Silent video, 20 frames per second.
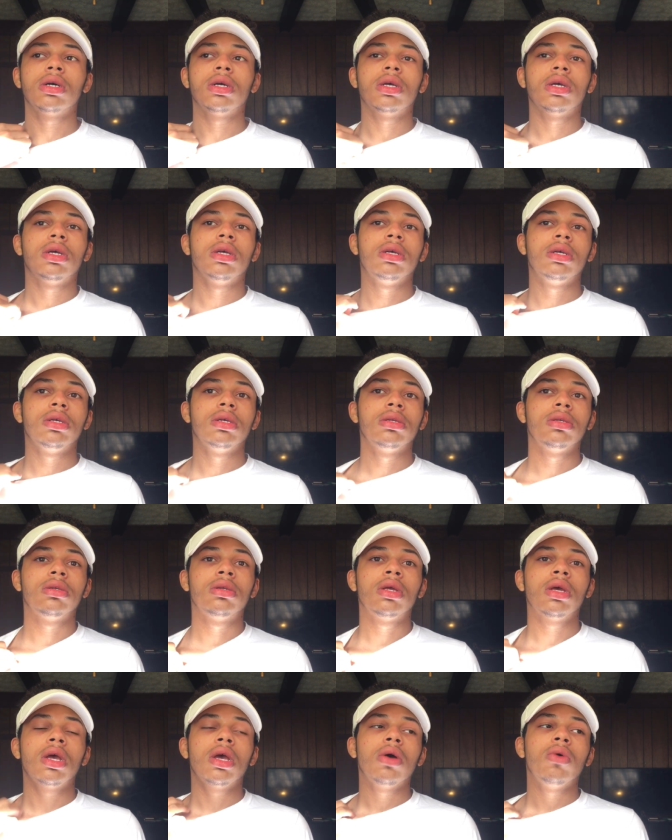and
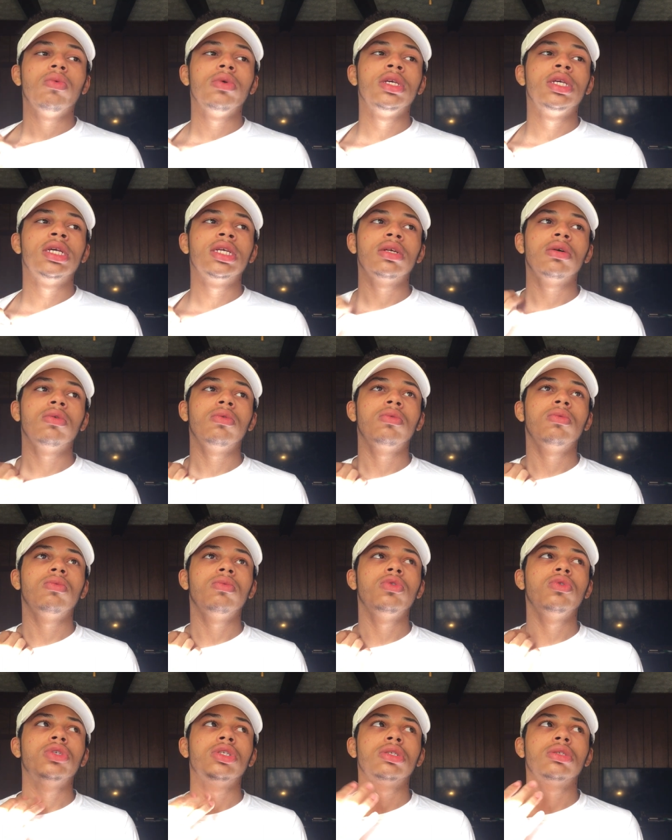we
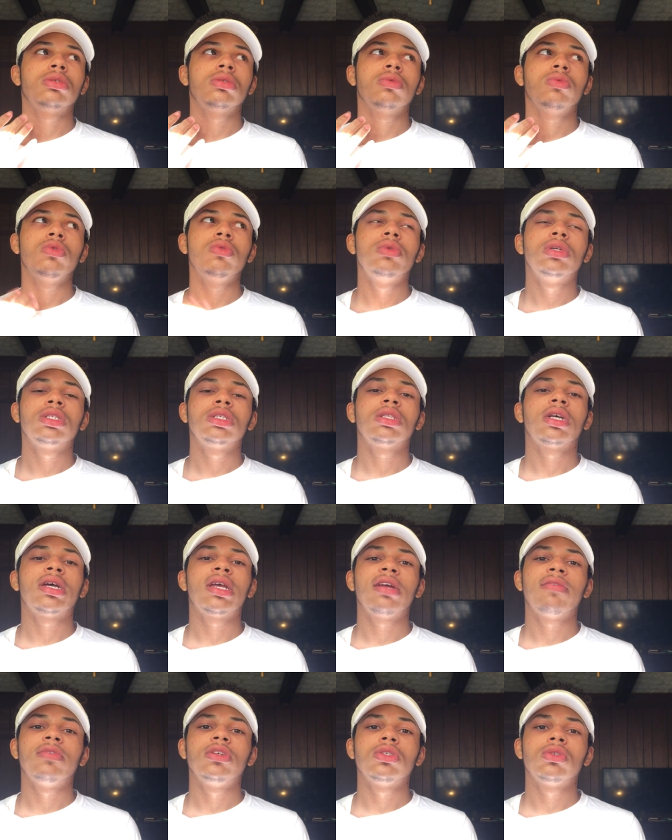went to like
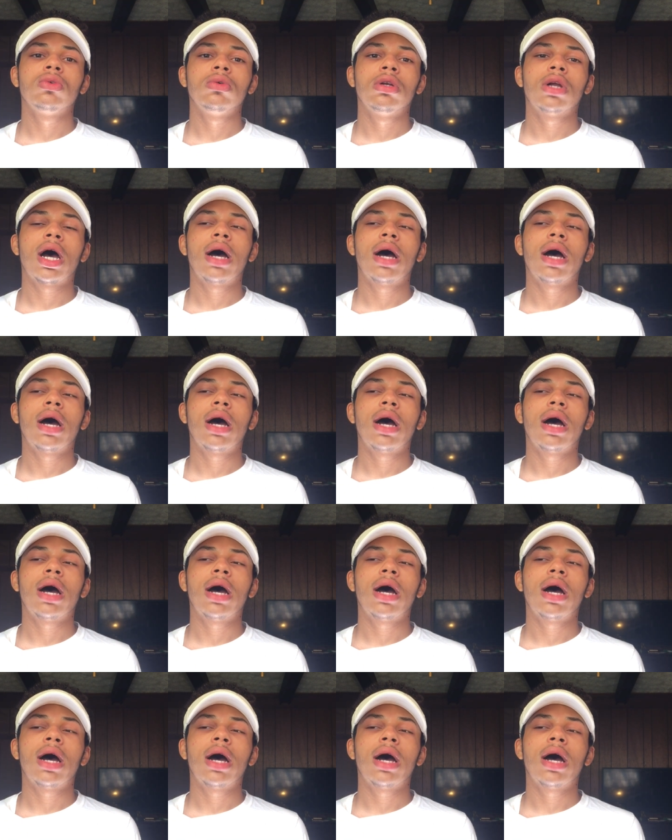every store.